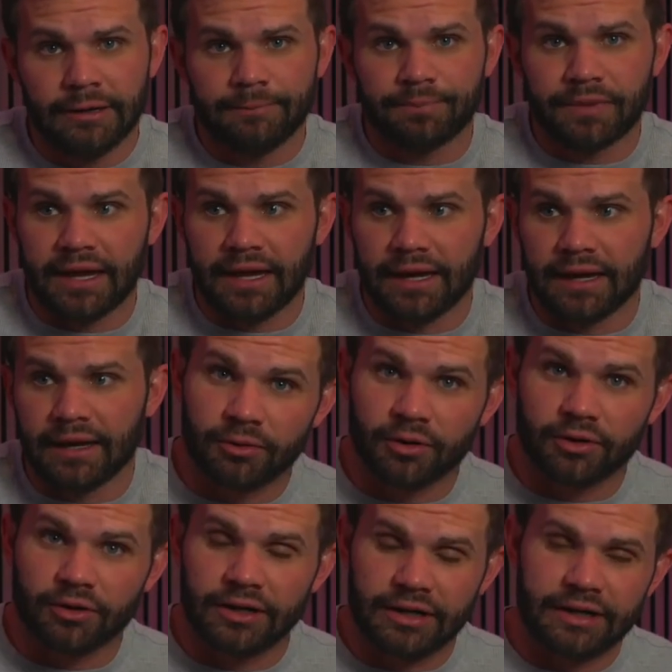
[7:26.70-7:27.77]
And
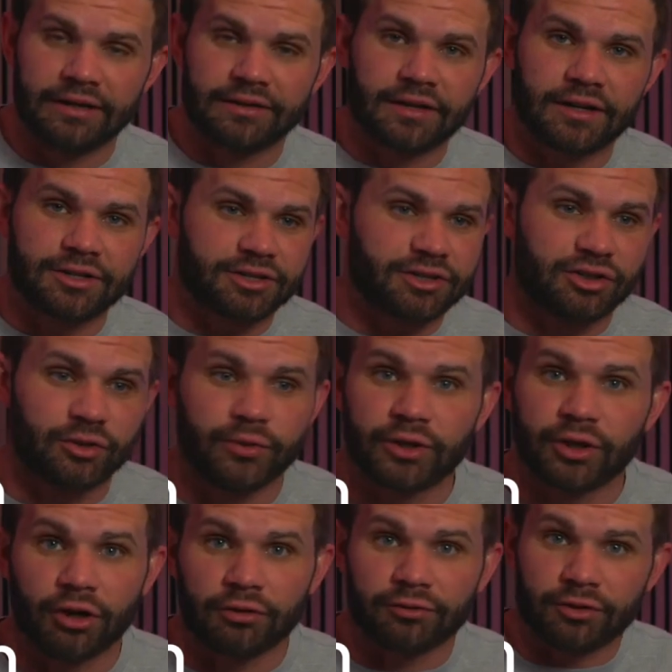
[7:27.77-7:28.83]
instead of just doing
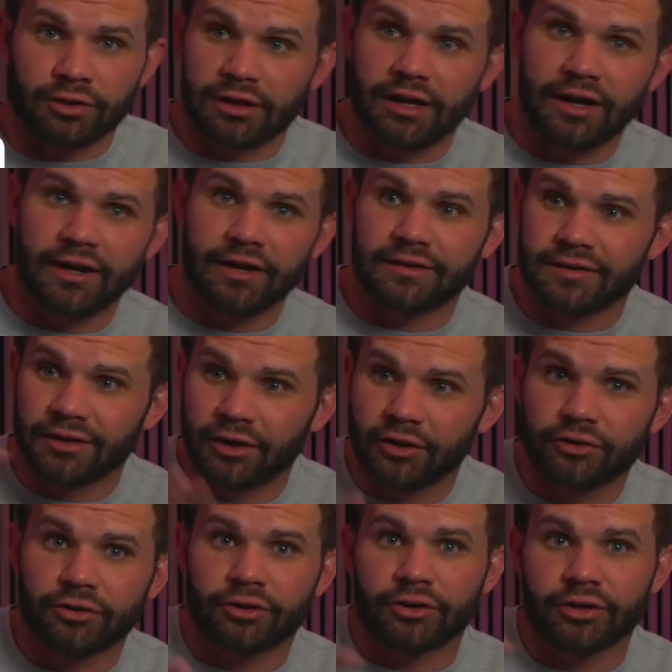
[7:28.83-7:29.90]
art for clients, he
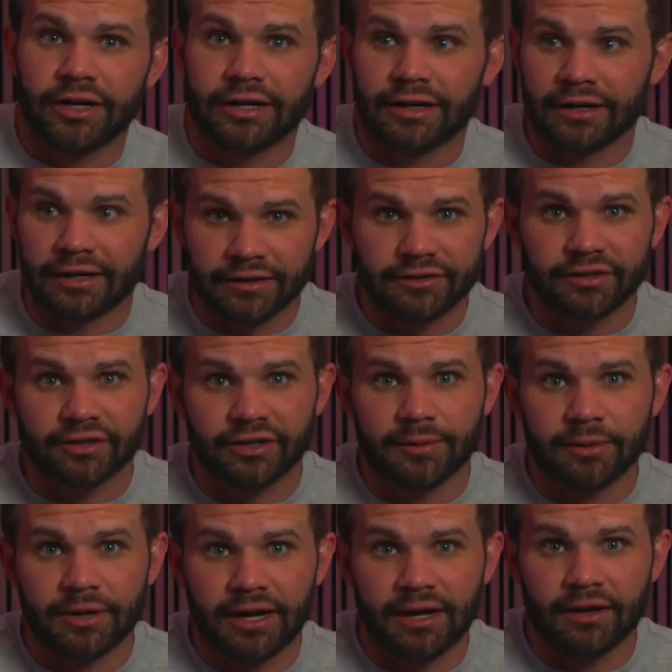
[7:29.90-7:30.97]
also created an Instagram
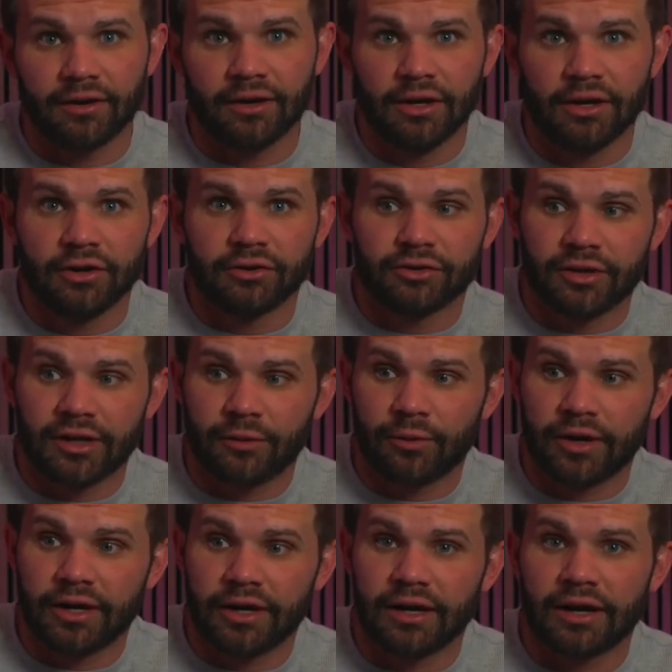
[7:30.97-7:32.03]
account. So that
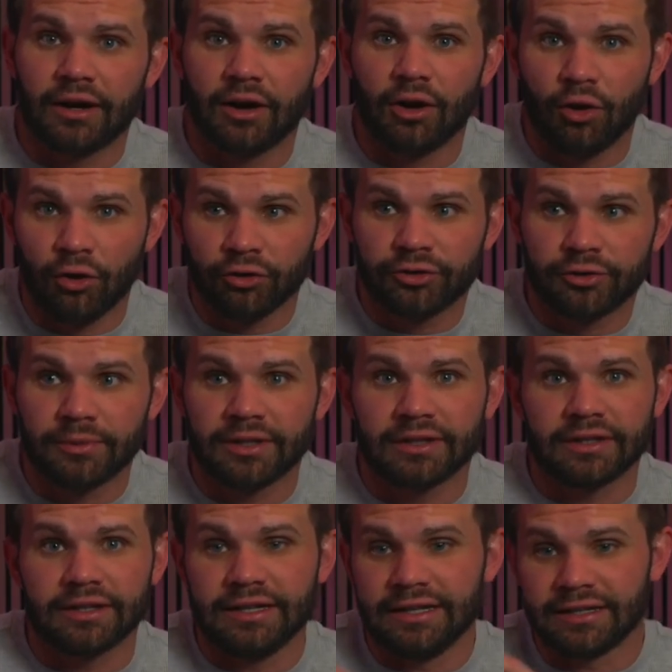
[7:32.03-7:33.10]
way,
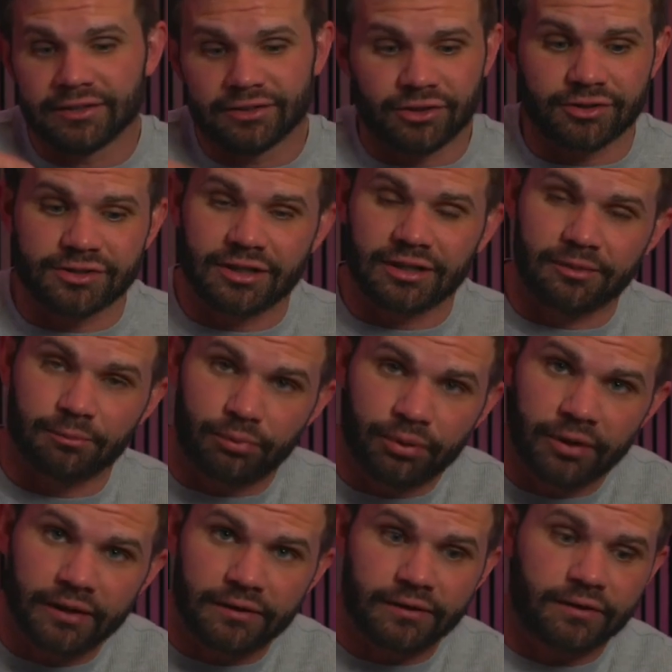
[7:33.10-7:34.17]
ultimately, he can start selling
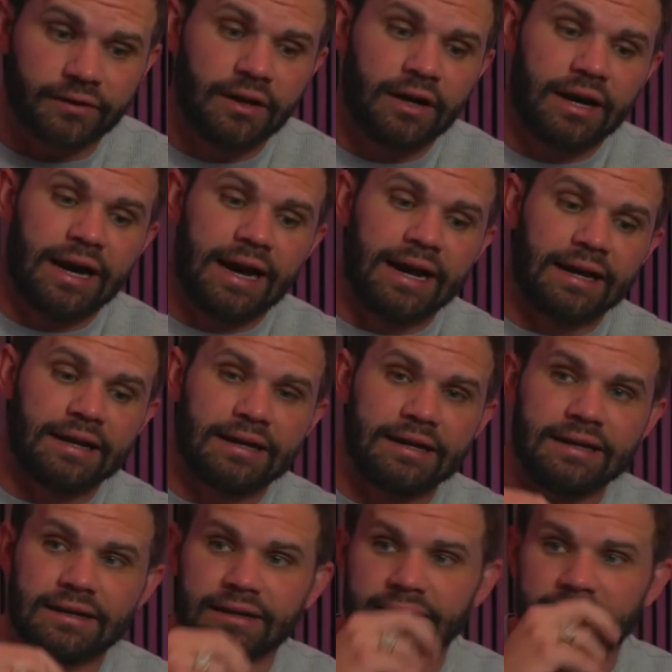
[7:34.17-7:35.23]
prints, and
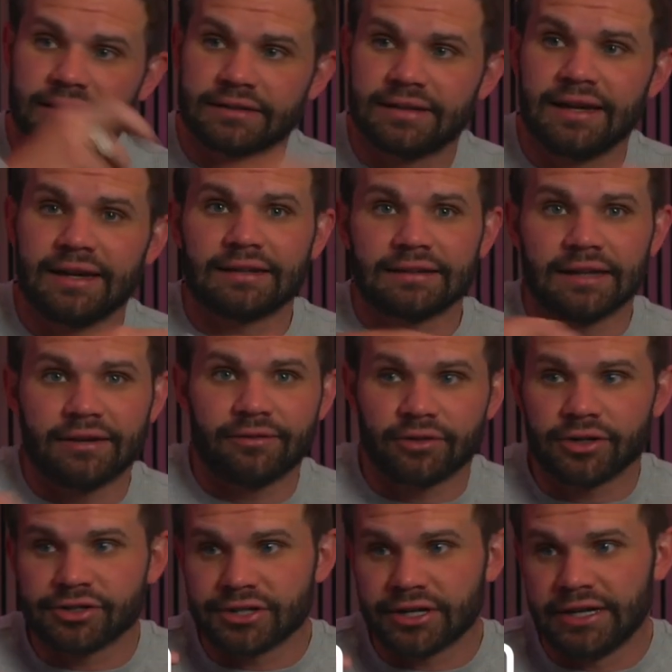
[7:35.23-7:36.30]
he can take
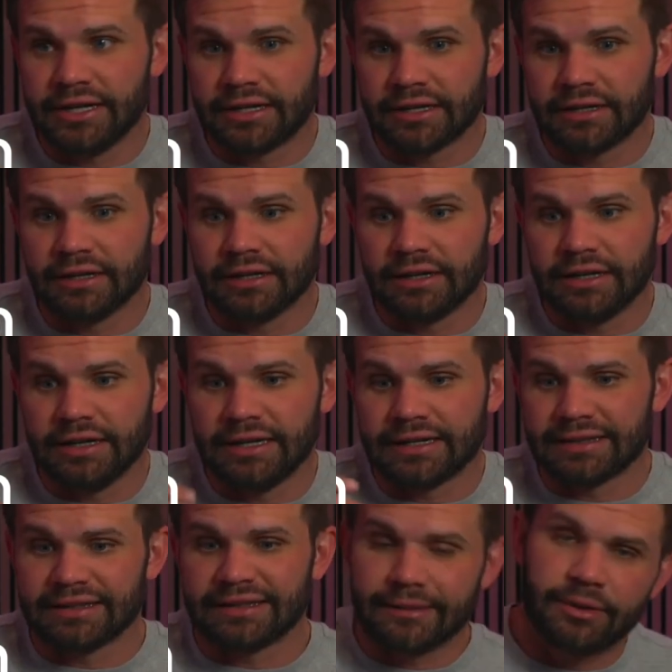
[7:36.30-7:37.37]
leverage, and he can
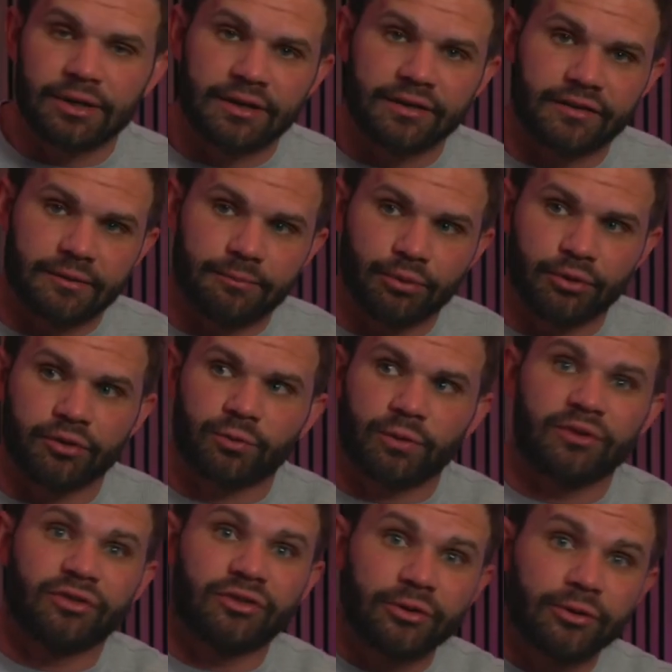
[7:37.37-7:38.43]
limit his inputs
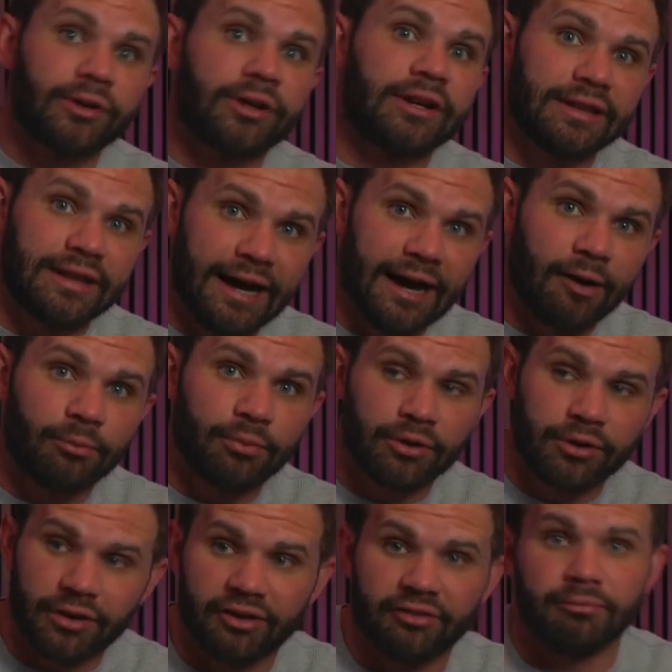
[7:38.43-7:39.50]
while still getting the
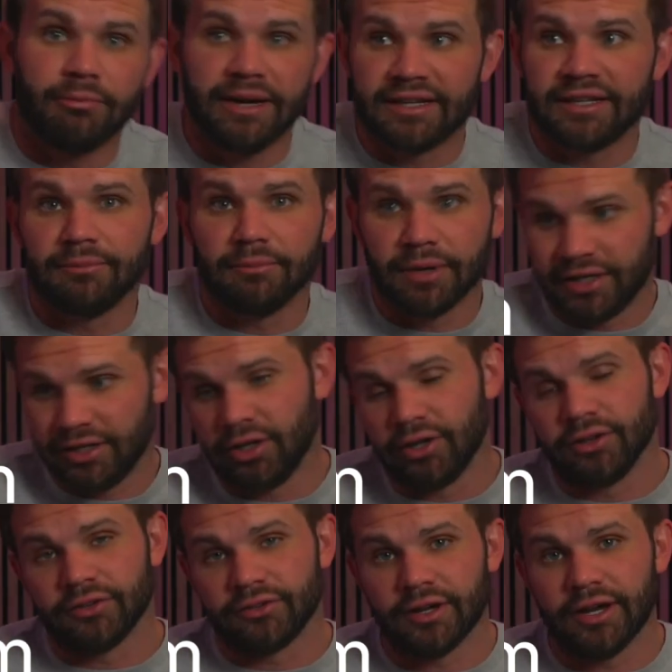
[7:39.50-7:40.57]
output of making money
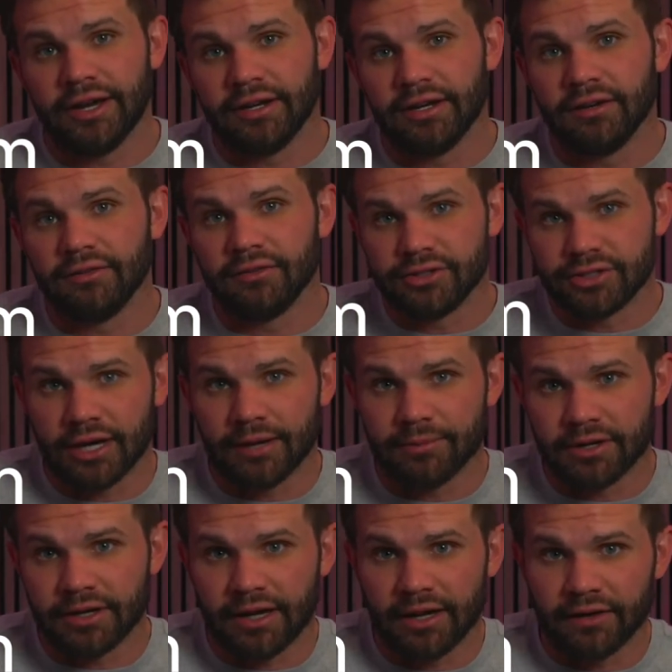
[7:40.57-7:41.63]
on the side of the job
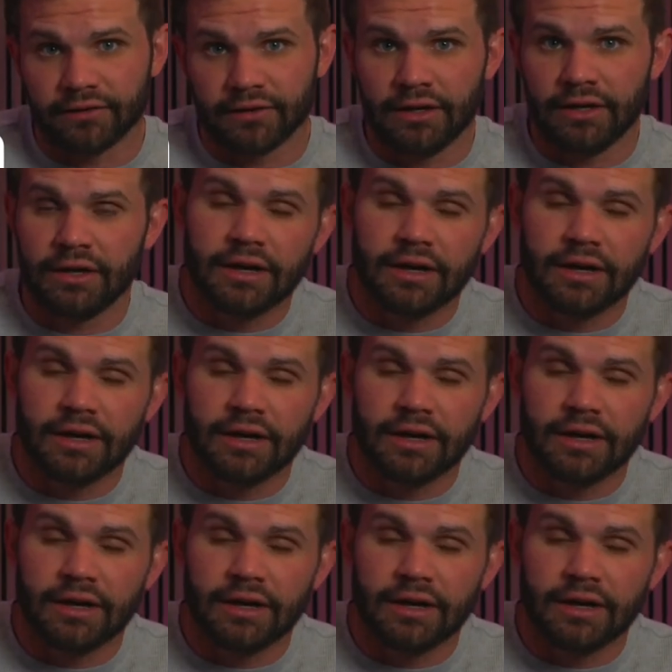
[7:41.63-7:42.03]
that he has.